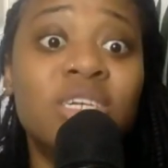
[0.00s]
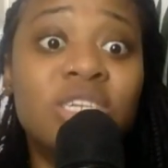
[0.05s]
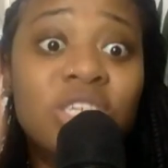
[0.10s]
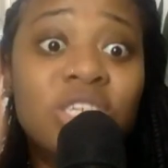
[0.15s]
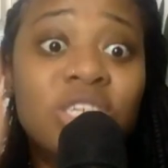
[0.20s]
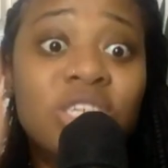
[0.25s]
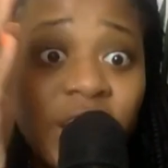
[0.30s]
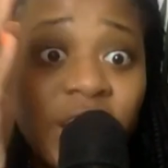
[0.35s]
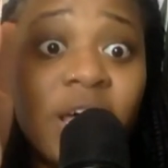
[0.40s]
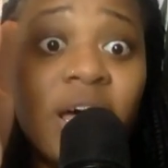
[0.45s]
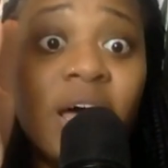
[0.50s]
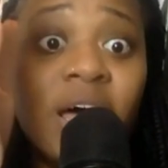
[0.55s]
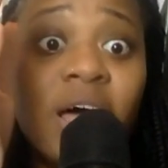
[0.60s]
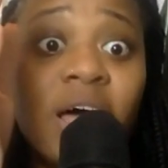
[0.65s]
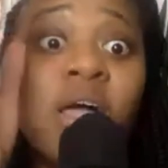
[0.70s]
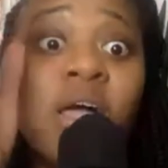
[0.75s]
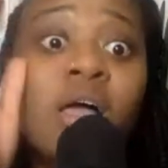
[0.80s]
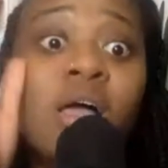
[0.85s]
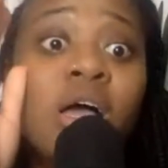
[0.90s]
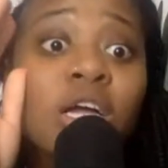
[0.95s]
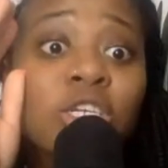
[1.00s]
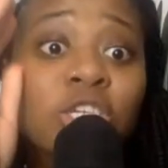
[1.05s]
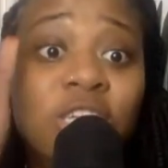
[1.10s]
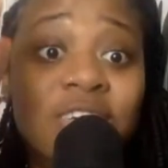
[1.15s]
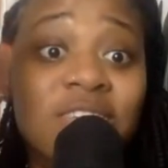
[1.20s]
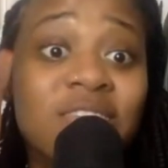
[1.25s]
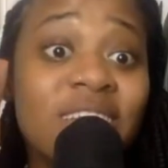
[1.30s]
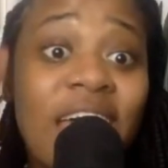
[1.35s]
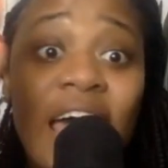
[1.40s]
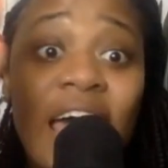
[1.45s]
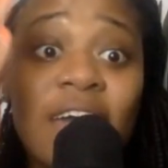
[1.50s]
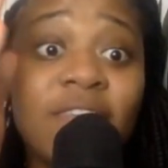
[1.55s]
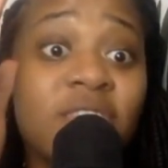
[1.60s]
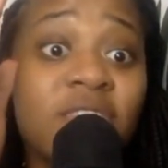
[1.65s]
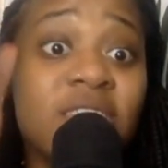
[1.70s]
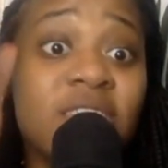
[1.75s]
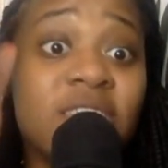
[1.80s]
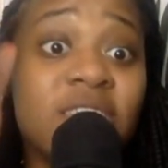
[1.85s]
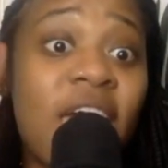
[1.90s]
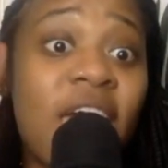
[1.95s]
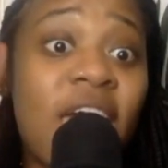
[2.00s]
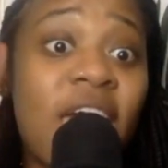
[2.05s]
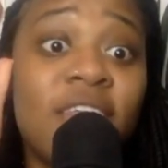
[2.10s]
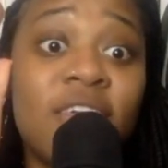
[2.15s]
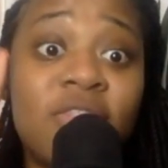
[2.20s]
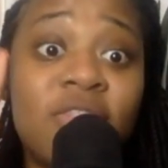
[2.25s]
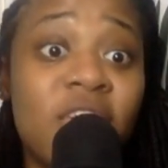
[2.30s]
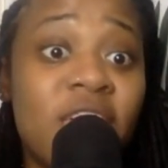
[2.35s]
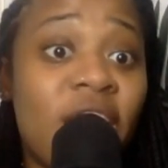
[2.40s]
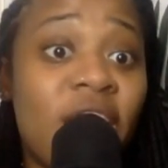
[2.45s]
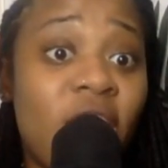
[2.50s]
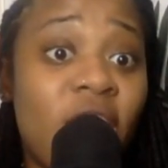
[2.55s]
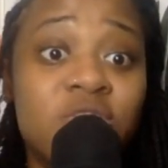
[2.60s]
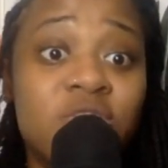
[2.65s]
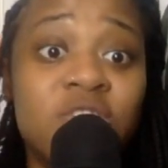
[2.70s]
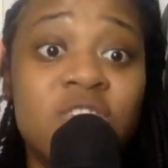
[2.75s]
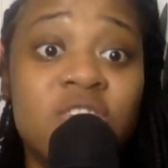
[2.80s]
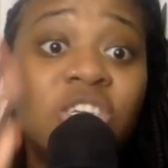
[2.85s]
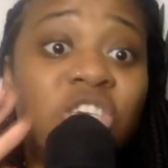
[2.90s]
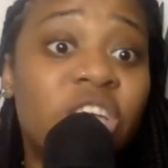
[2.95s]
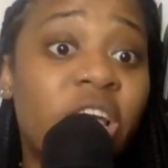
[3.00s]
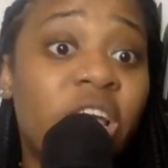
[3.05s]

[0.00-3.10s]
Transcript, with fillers: Jada doesn't have to say anything else.